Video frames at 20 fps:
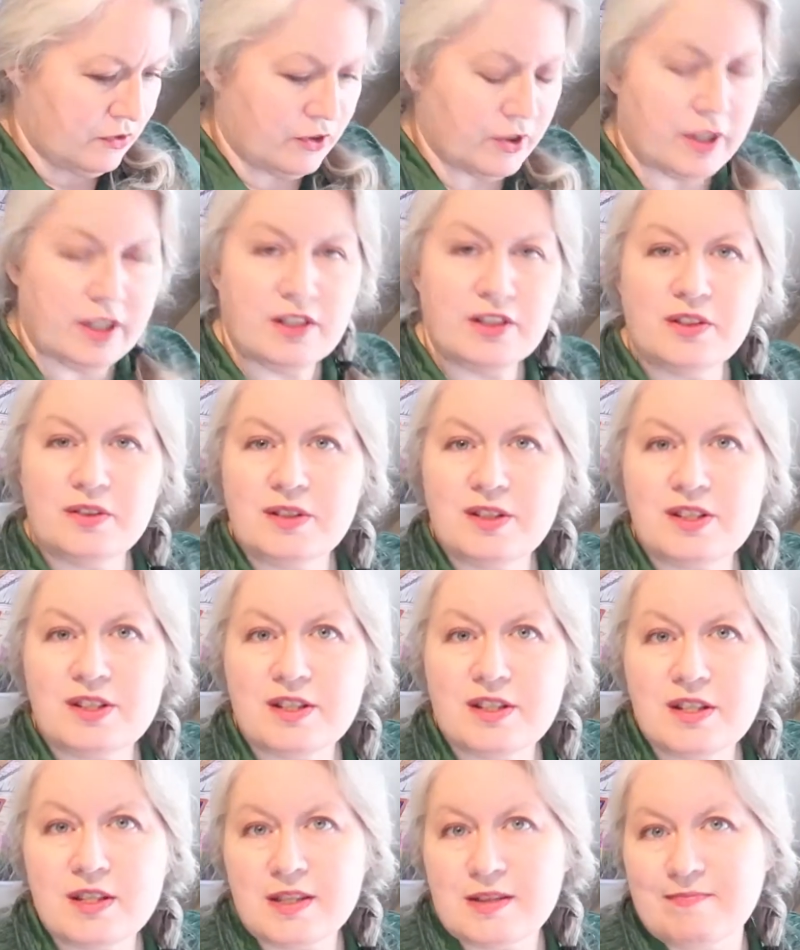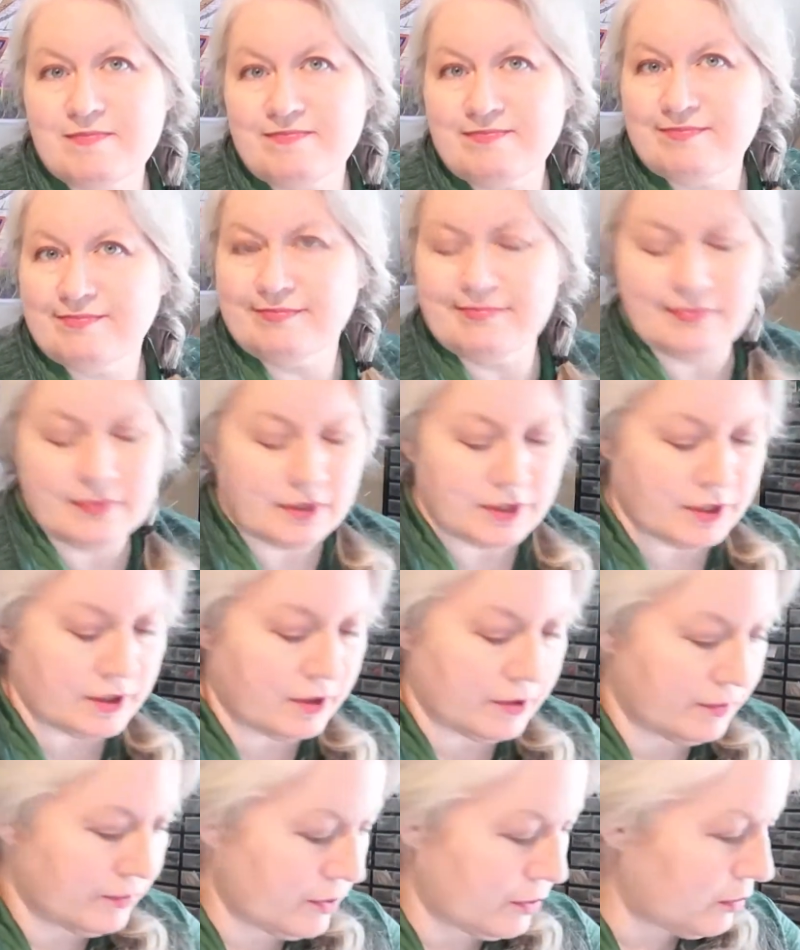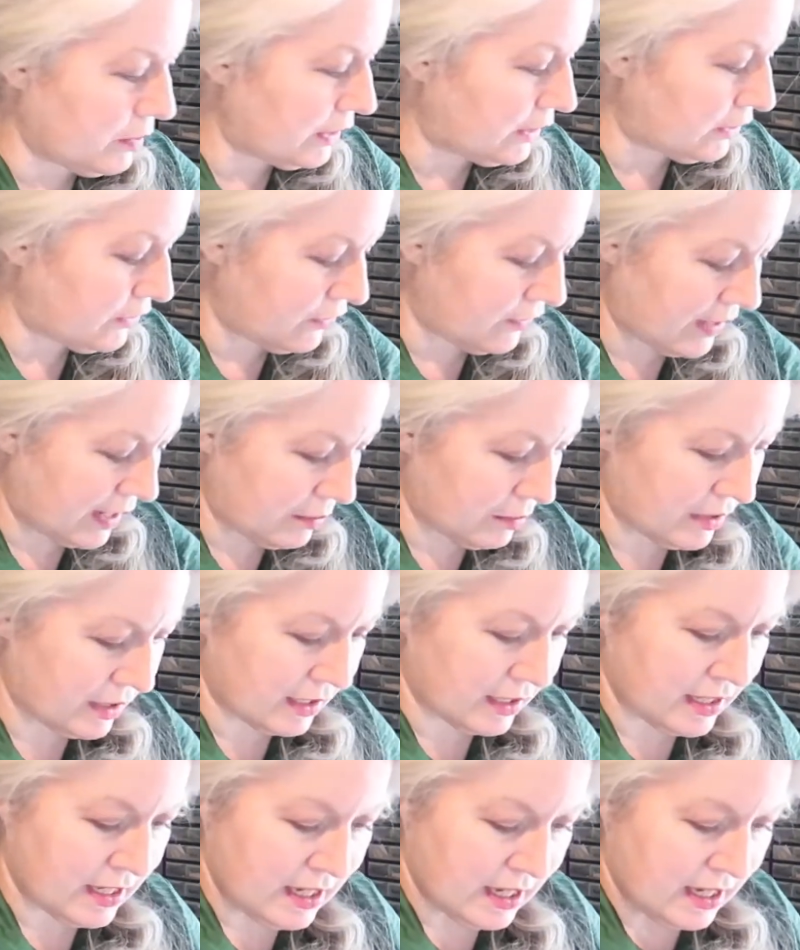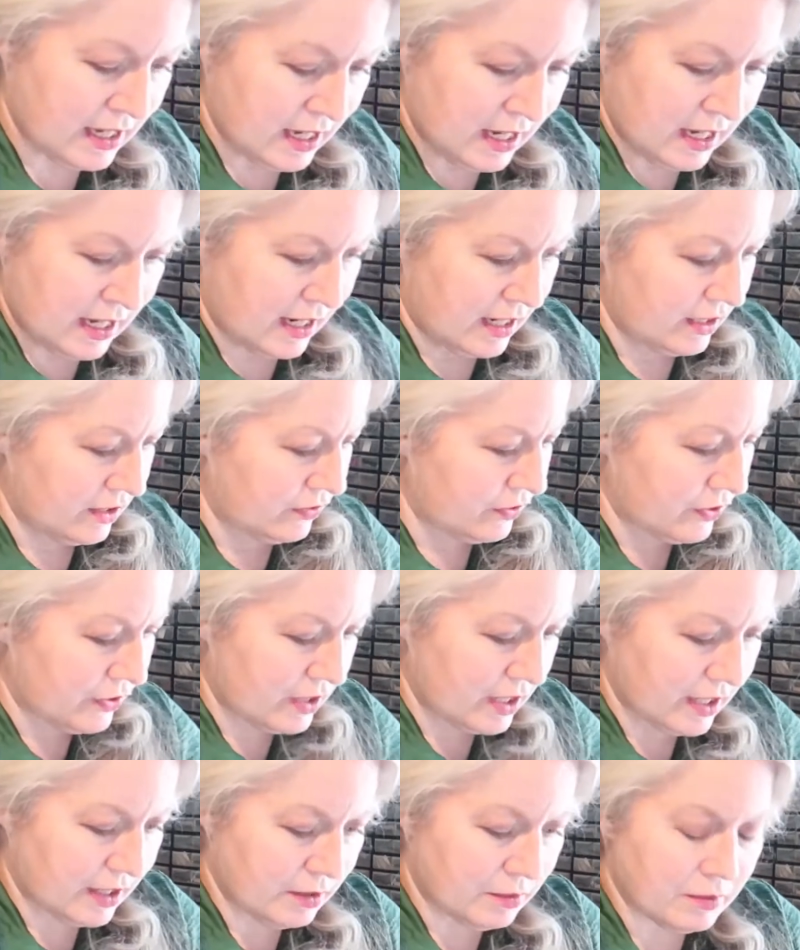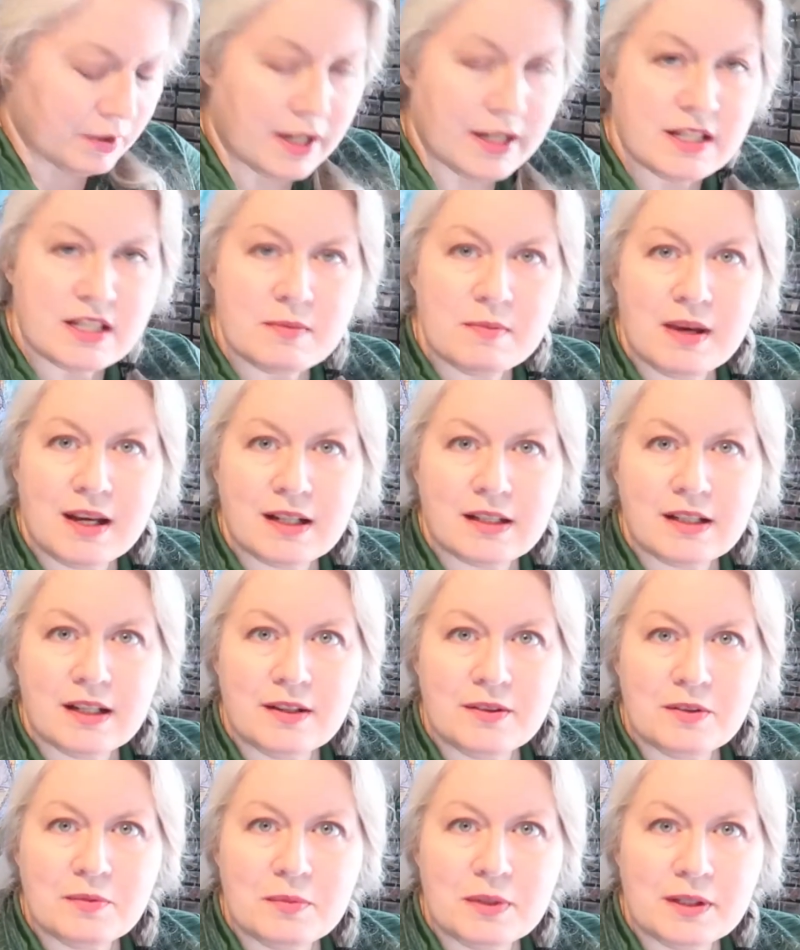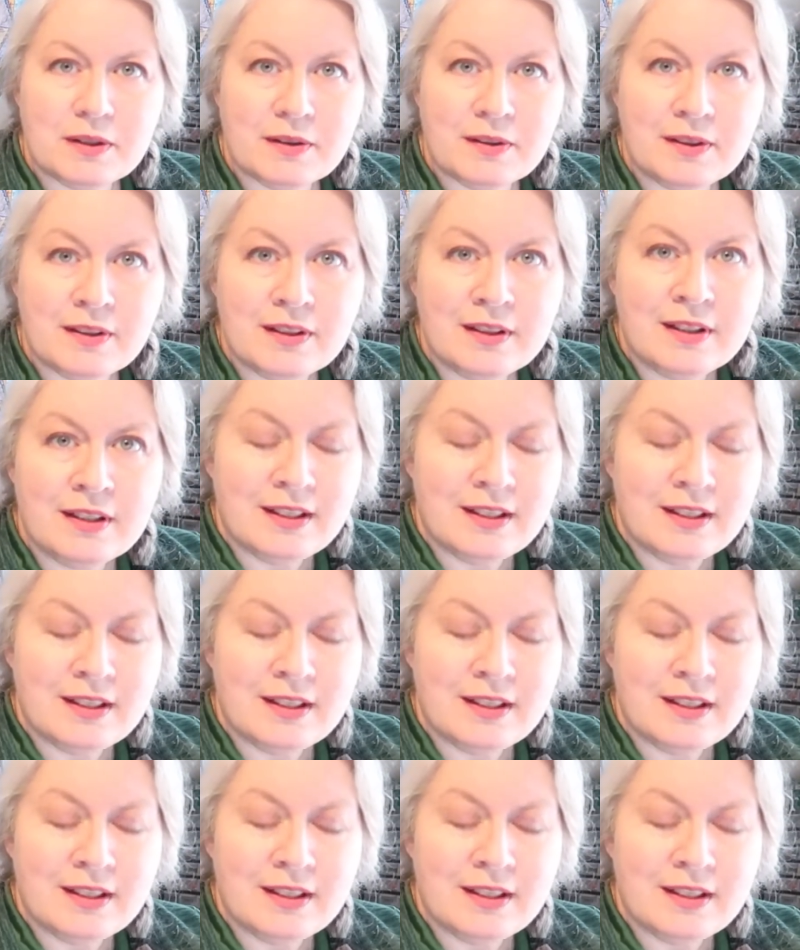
42 inches, so a width of fabric. And if you cut them right smack down the middle,